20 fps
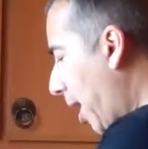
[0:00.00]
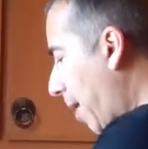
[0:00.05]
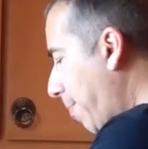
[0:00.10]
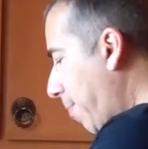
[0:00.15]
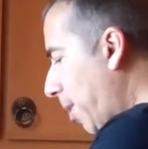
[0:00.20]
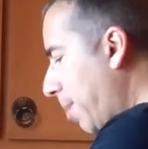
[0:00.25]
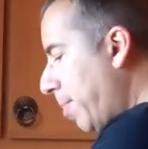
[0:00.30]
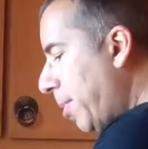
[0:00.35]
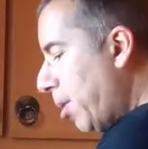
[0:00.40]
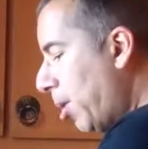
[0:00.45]
cap
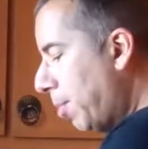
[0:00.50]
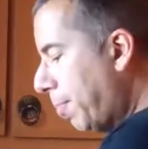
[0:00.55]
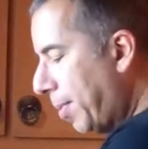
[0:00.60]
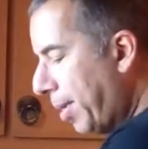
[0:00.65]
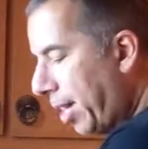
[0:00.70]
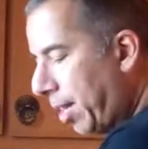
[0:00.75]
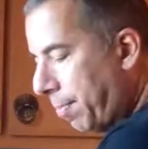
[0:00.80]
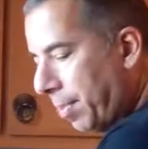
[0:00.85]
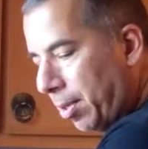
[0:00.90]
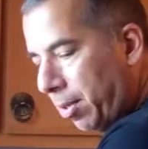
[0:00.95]
on milk,
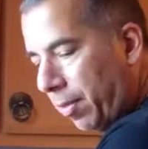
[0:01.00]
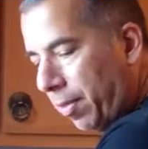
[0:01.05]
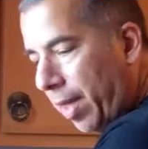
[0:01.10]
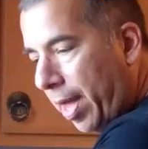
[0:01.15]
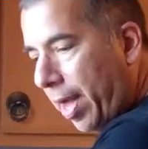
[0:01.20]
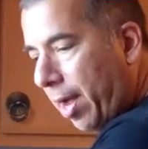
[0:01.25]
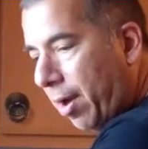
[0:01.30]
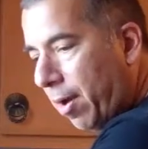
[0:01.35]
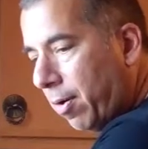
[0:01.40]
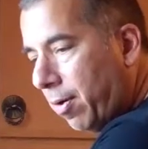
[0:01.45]
banana peel
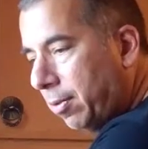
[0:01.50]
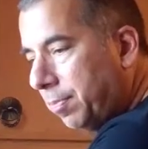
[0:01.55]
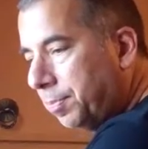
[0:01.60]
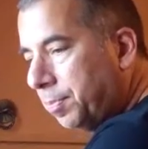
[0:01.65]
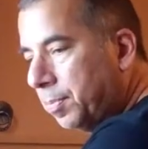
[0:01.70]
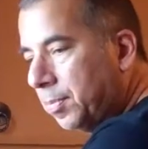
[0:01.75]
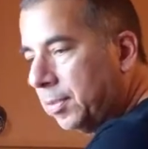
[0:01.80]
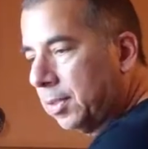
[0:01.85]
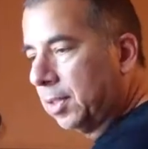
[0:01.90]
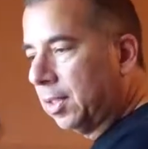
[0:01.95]
there.
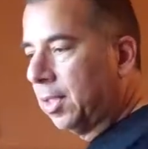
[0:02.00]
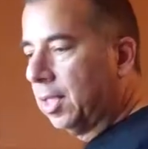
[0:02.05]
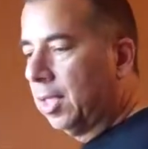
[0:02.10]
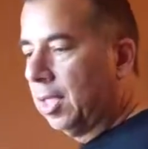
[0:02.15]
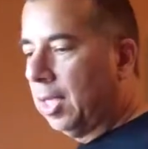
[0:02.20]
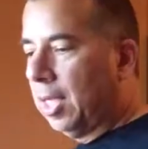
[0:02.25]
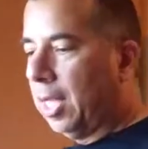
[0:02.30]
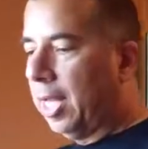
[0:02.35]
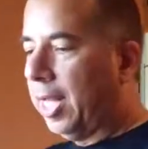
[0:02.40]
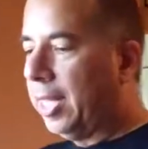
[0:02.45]

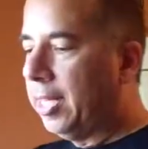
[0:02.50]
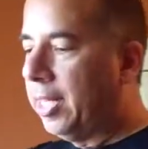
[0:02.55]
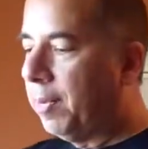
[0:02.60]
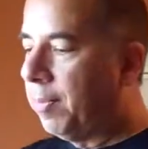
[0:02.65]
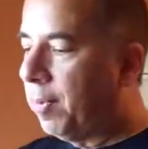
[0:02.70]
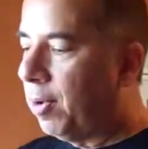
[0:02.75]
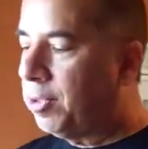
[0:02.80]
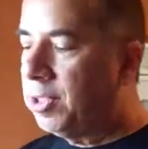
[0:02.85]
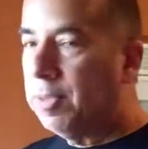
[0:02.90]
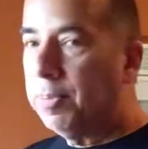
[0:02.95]
And
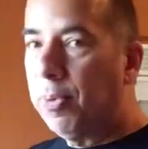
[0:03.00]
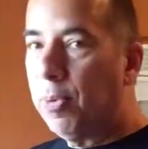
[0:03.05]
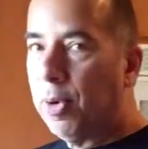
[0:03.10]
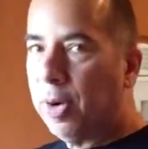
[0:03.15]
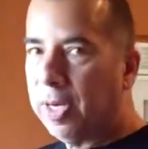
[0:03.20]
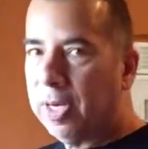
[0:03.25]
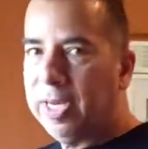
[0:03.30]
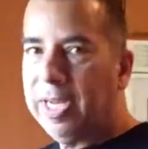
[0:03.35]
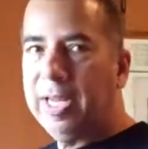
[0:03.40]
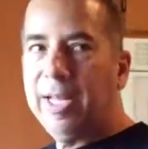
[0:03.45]
then most
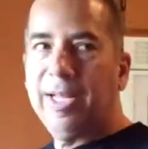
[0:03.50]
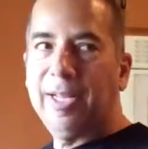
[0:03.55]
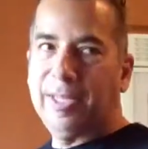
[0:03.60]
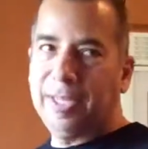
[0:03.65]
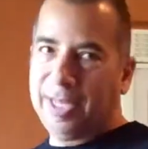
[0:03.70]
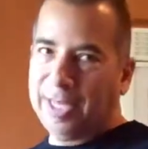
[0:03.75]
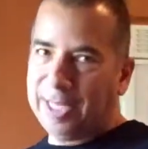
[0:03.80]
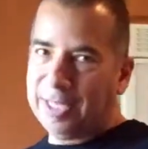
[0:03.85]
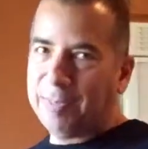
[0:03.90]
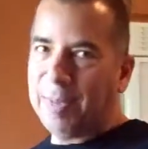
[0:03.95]
importantly
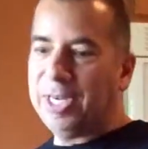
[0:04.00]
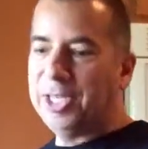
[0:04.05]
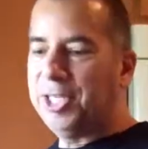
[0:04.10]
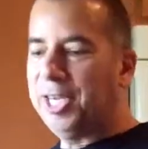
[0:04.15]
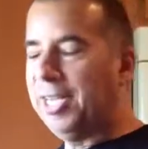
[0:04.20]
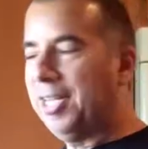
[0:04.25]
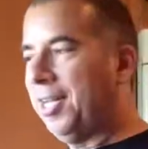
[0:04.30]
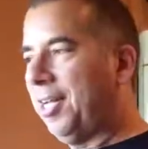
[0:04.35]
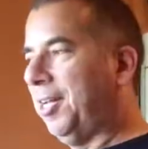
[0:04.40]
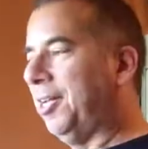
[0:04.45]
is my
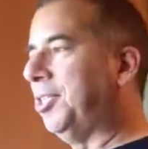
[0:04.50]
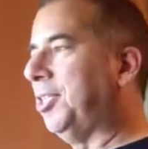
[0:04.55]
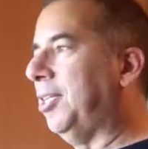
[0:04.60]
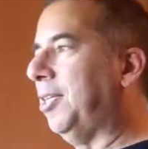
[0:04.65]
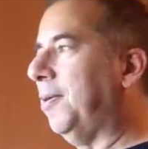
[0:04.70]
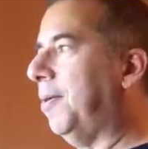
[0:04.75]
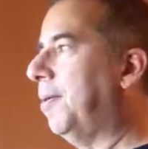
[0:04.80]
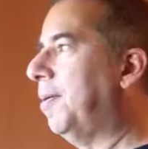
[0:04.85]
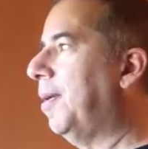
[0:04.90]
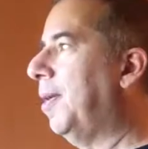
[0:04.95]

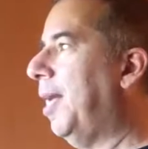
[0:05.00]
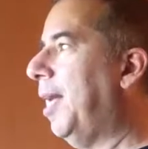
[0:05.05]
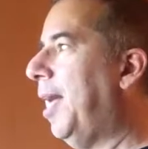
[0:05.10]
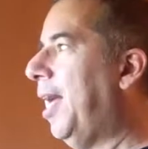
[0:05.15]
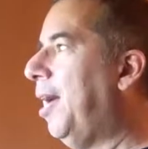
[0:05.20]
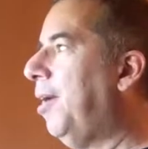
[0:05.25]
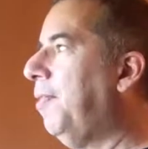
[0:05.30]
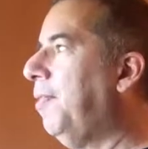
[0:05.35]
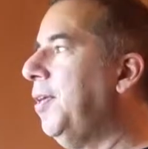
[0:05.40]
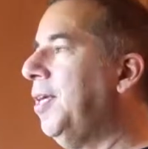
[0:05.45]
Shakeology,
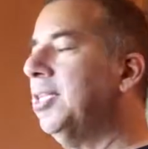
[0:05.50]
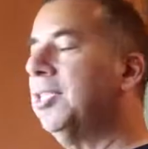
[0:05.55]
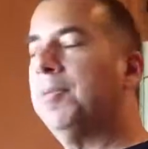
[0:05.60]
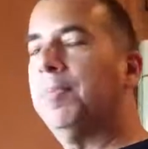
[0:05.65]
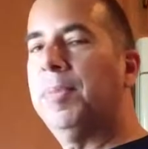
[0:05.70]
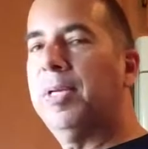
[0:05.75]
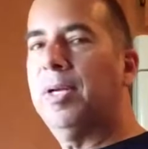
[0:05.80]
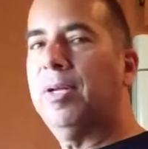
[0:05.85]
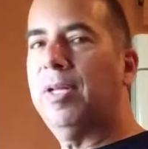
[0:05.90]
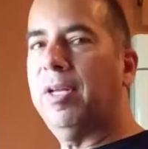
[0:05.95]
healthiest
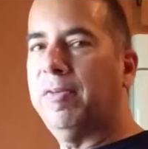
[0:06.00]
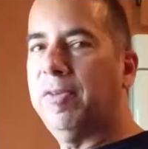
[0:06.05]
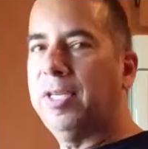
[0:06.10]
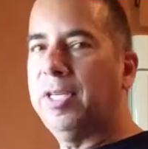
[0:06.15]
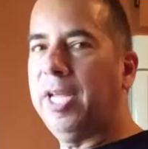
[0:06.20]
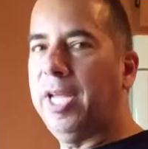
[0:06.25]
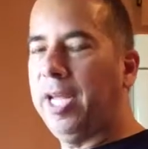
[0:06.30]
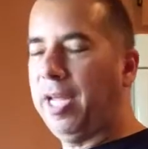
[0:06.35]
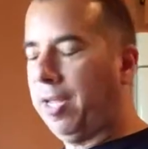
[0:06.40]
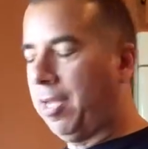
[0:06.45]
meal of the
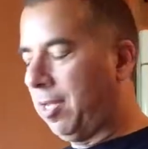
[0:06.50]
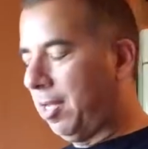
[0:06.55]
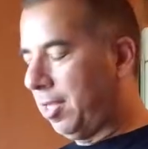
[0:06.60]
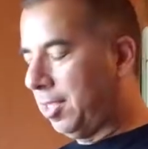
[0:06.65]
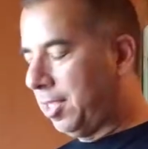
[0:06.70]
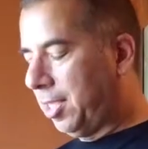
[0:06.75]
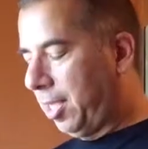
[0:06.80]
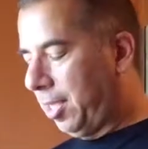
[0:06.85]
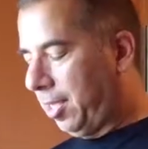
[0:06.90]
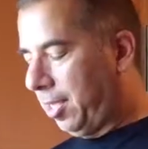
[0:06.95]
day, I'll
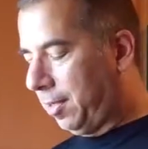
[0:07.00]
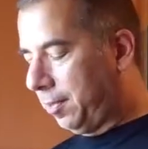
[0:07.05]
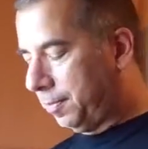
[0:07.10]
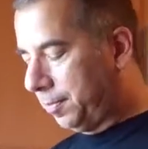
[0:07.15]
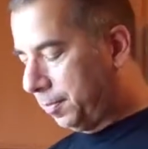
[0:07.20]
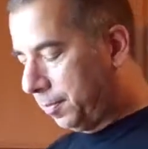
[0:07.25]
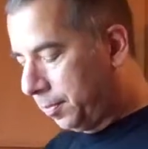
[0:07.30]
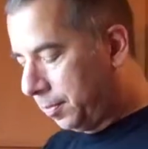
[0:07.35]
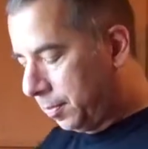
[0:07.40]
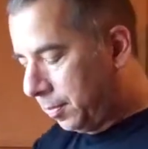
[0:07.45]
tell
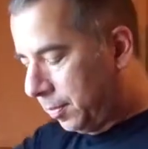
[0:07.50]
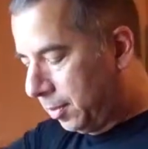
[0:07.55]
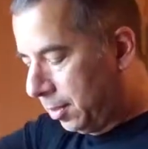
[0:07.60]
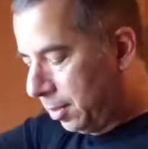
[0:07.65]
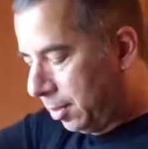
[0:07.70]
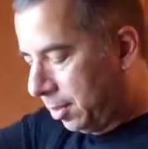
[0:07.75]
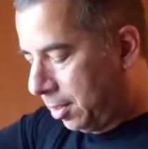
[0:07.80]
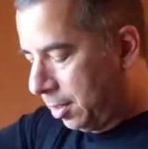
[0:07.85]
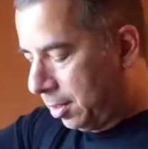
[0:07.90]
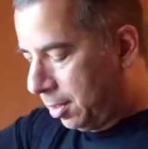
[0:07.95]
you.
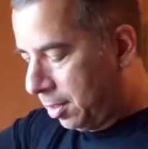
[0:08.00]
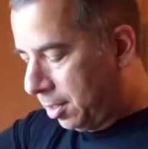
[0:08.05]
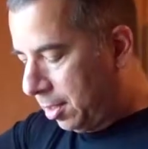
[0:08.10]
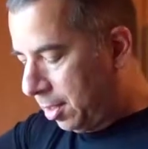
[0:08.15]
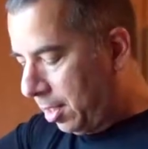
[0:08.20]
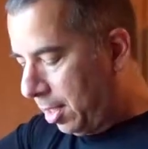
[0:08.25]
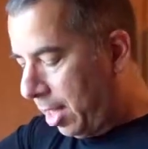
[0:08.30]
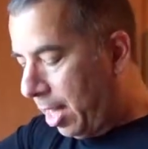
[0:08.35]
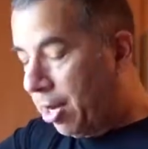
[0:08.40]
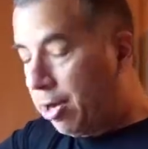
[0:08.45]

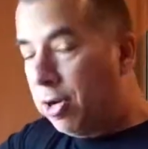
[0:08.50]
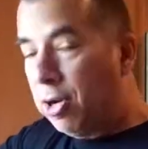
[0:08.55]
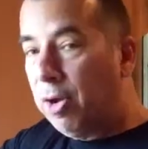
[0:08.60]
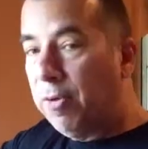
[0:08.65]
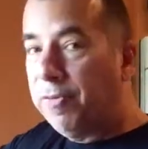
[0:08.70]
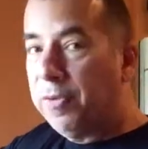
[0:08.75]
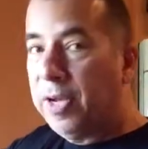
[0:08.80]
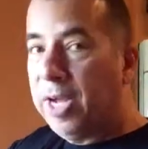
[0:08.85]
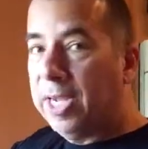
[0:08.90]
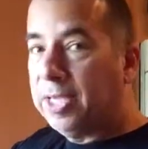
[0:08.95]
And I don't know
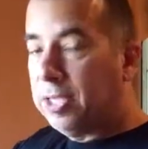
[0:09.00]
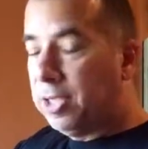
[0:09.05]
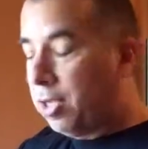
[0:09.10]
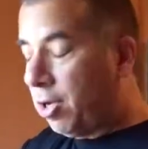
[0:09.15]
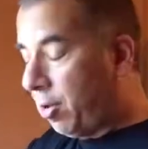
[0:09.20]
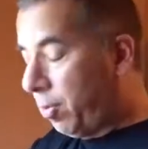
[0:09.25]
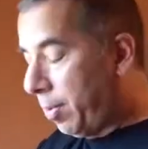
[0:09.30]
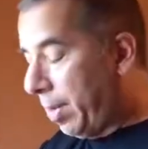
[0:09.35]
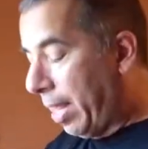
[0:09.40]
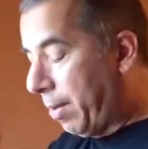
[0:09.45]
if you guys
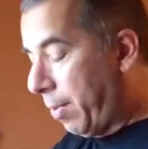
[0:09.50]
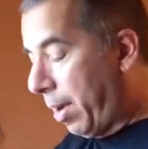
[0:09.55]
know,